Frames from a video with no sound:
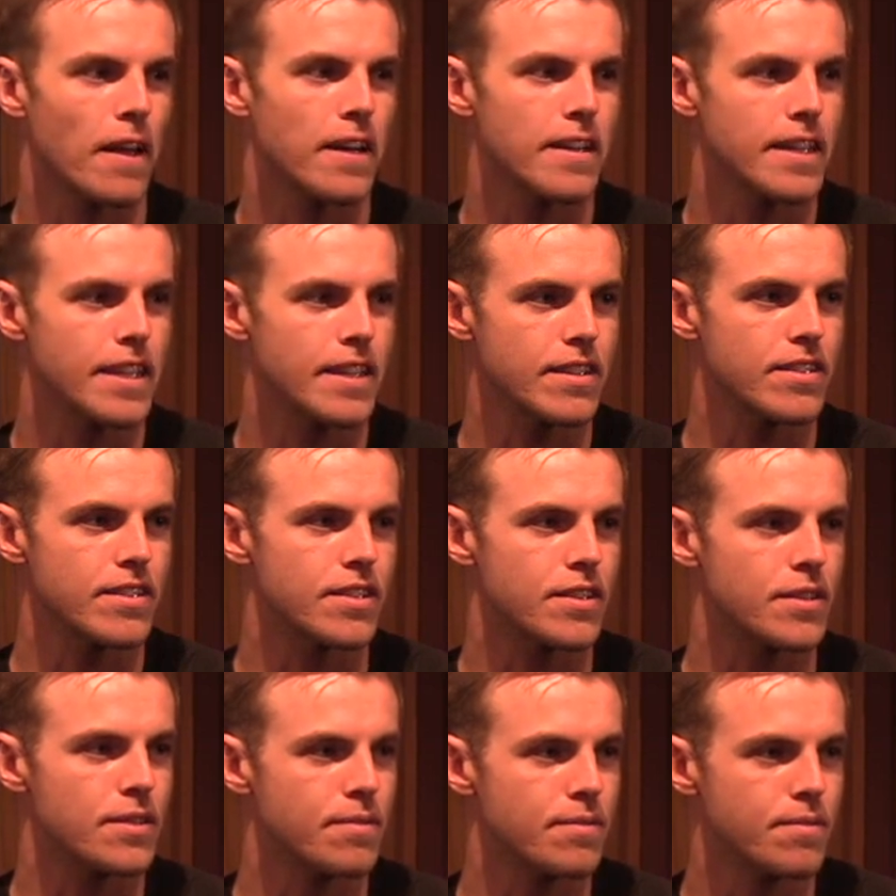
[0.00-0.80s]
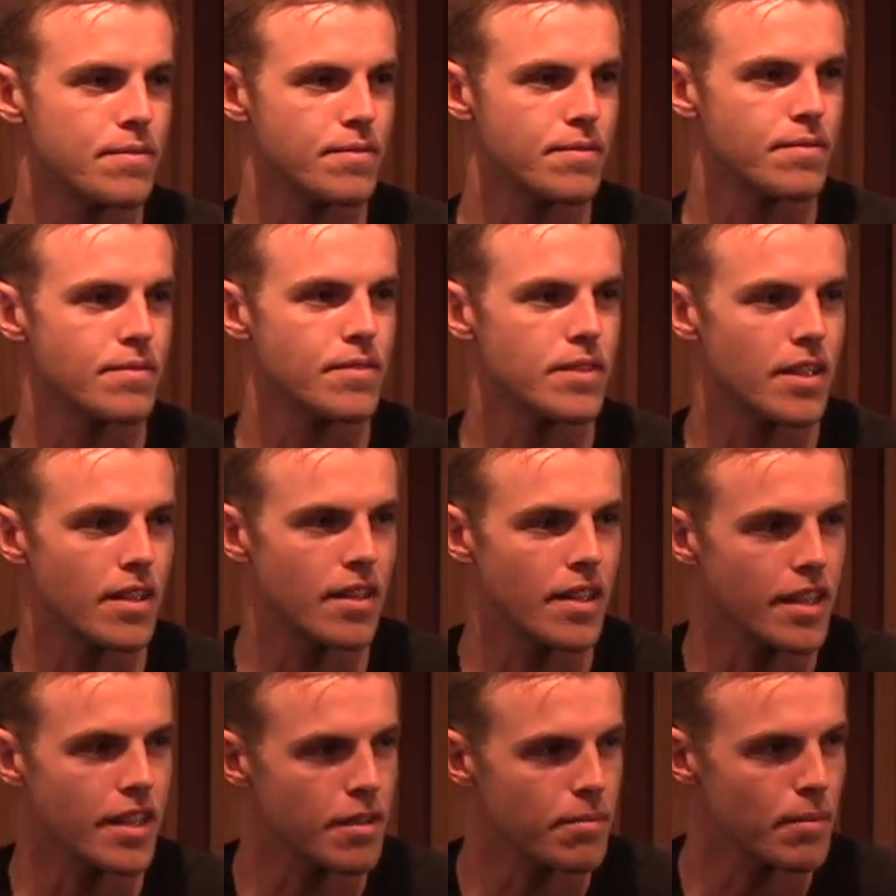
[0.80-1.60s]
kills you. To
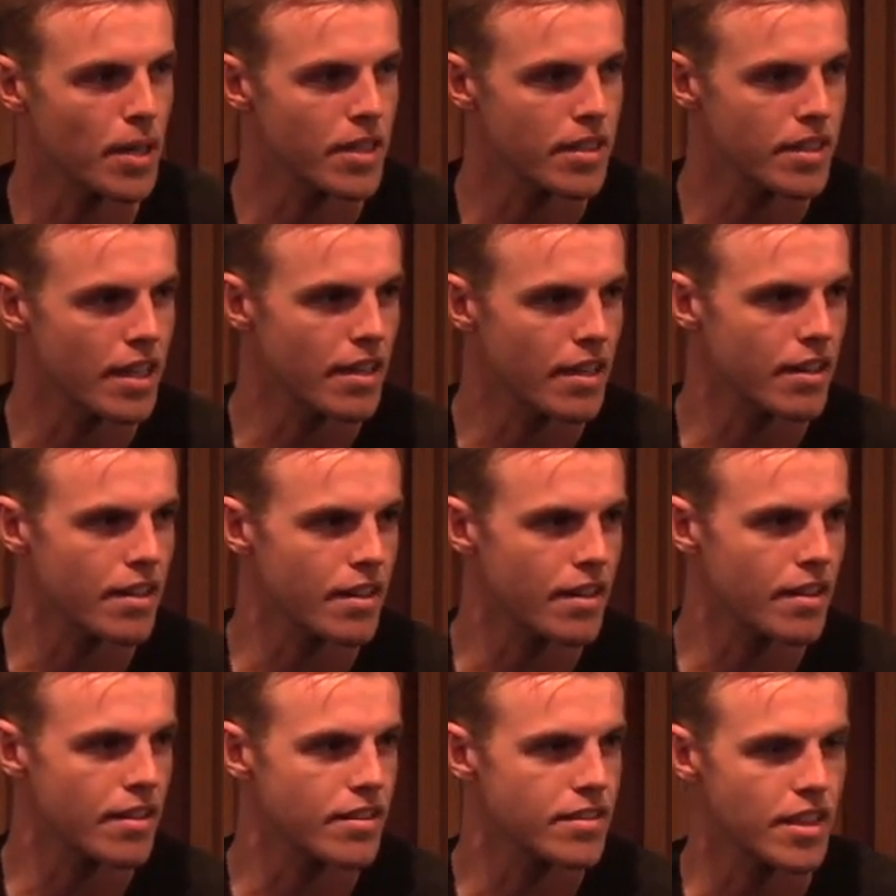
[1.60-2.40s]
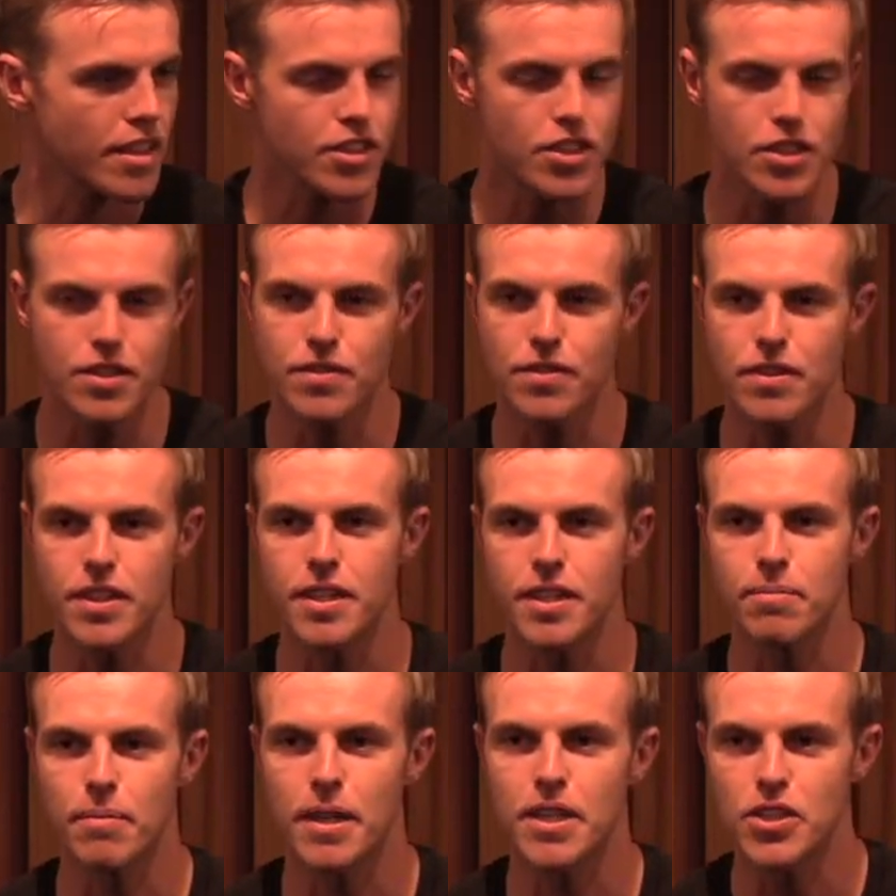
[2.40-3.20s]
think about death sets you free,
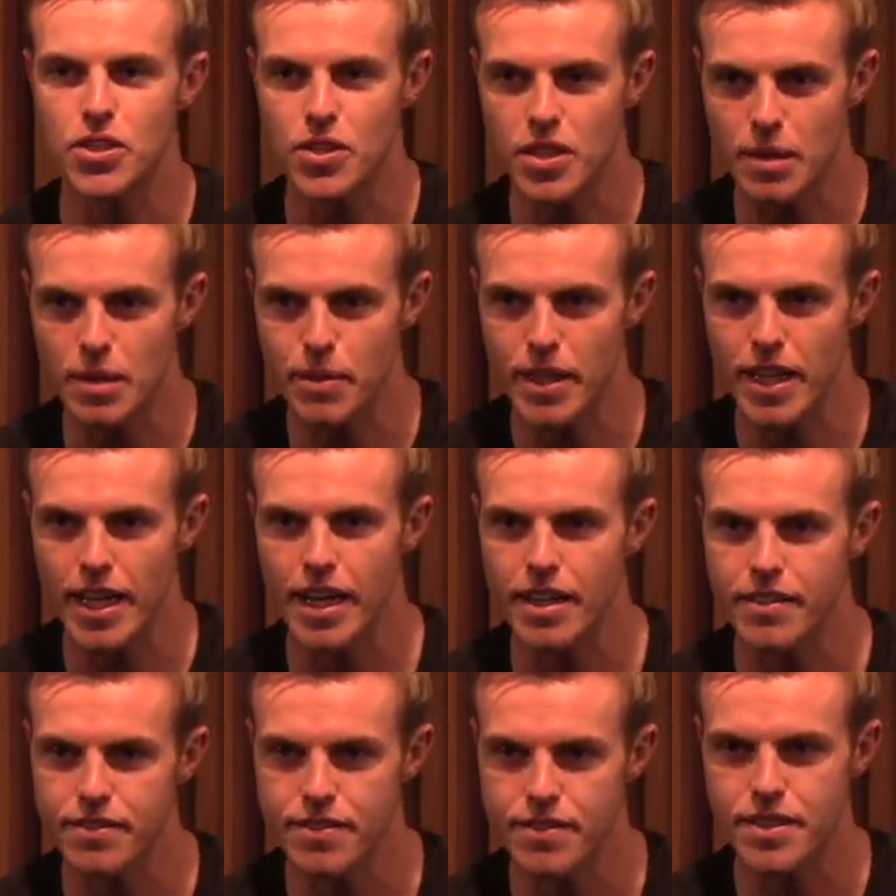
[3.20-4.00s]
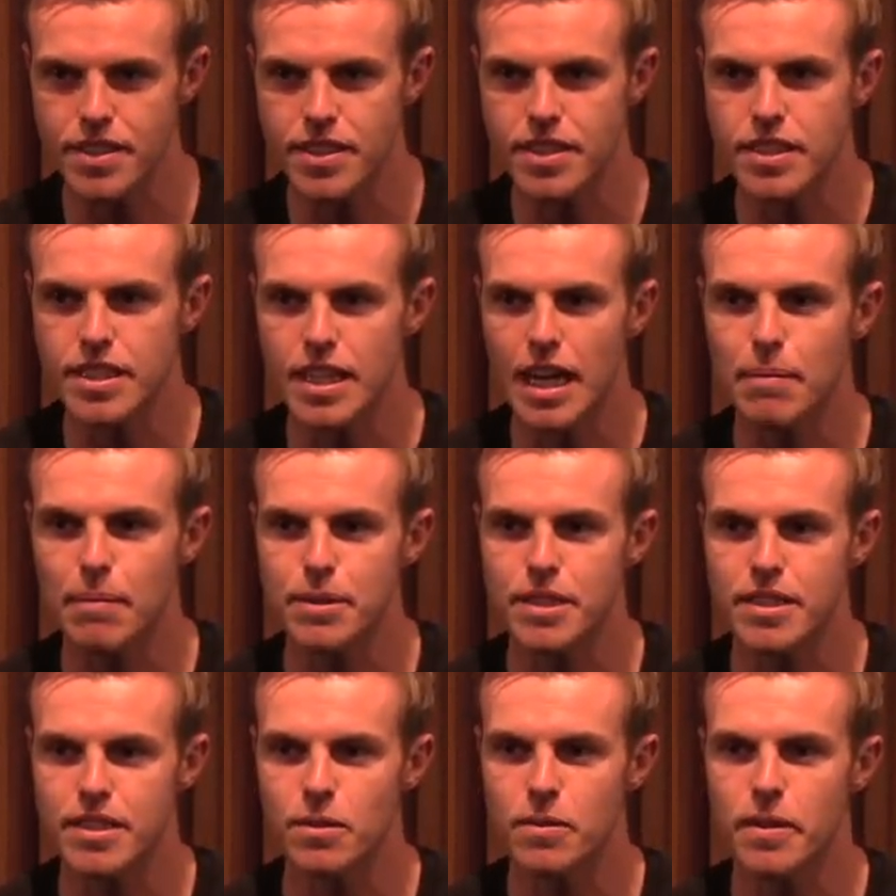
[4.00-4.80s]
makes you come alive. It's the
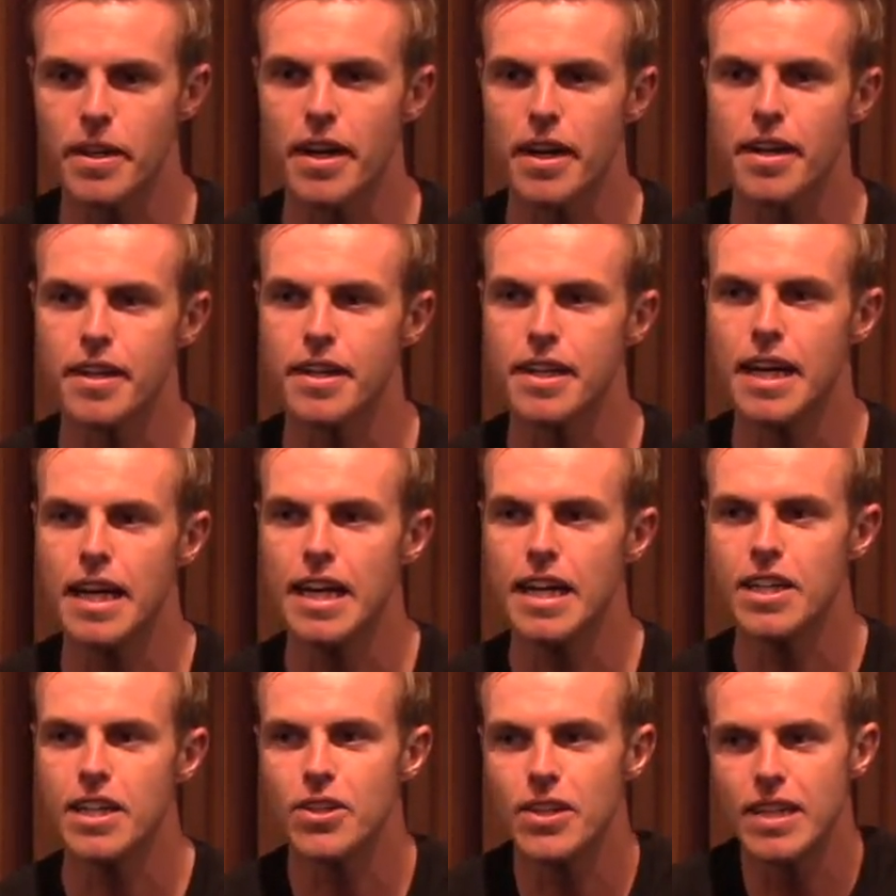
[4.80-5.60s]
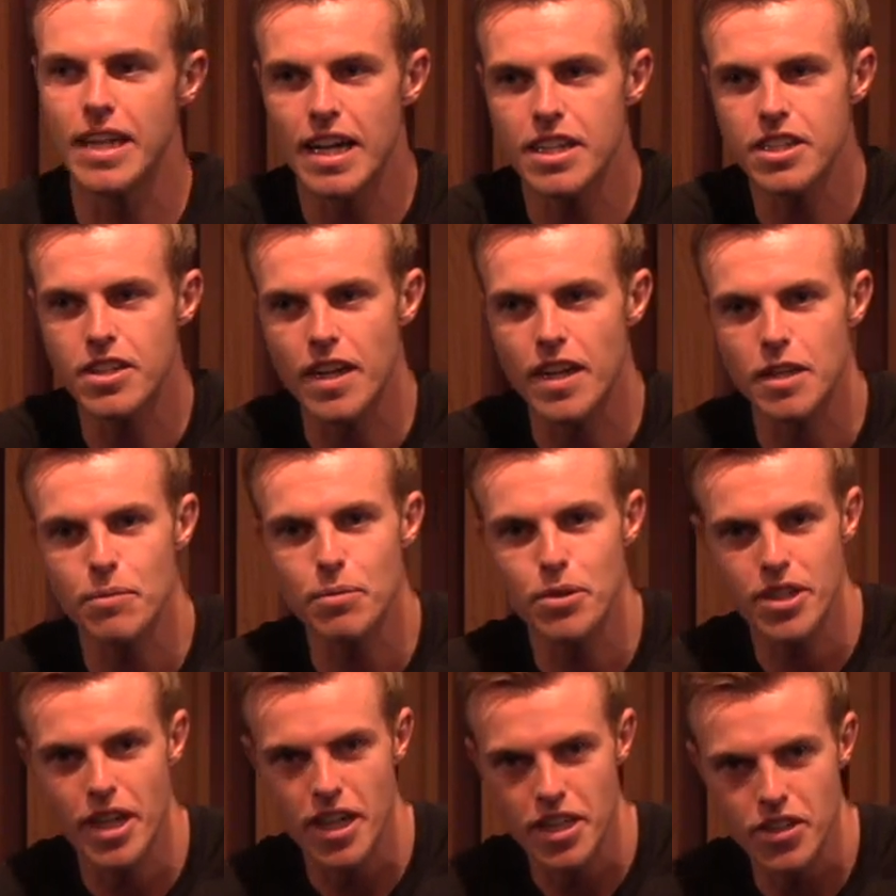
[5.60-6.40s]
opposite way. Do not try to
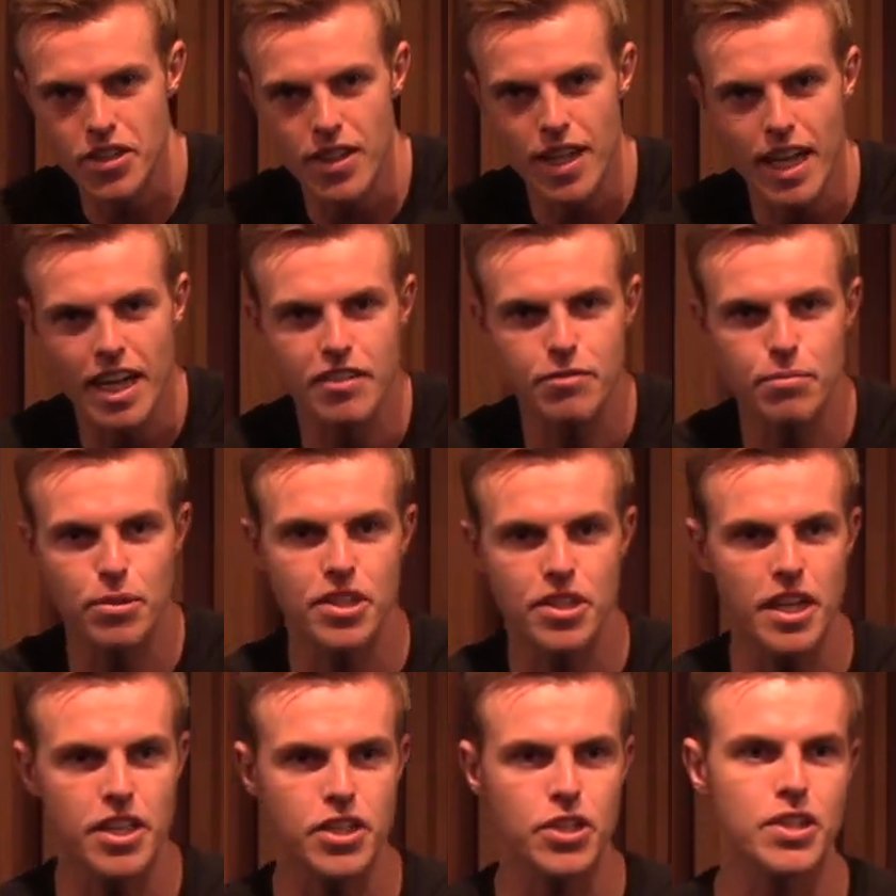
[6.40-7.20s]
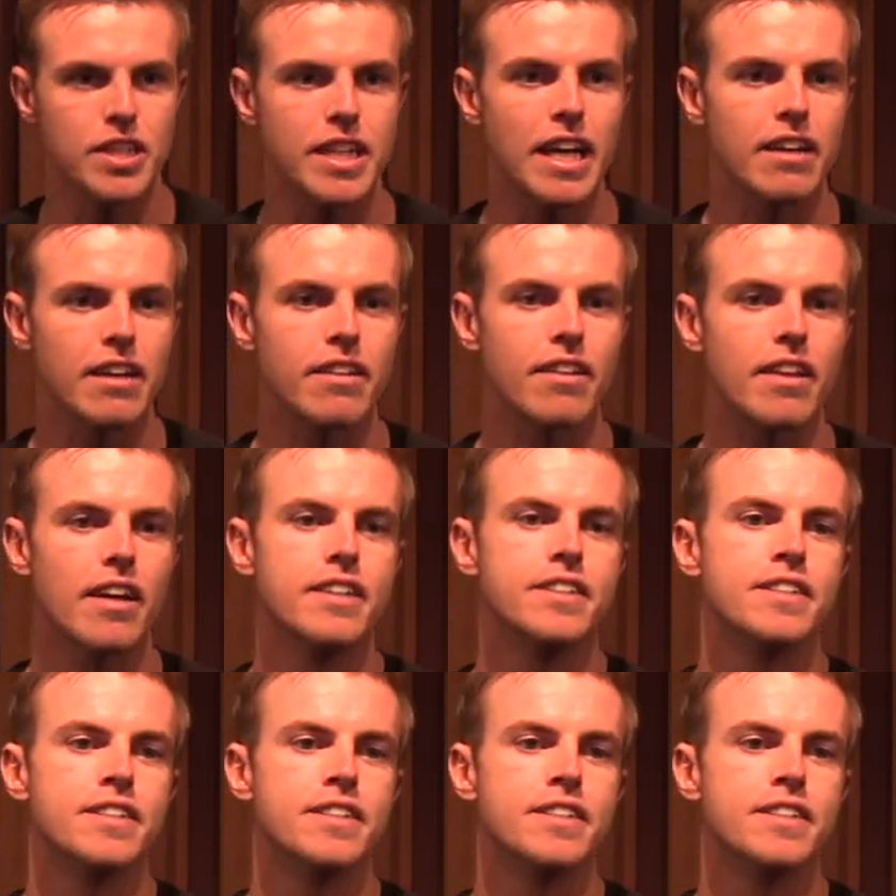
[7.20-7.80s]
protect your life, protect your death.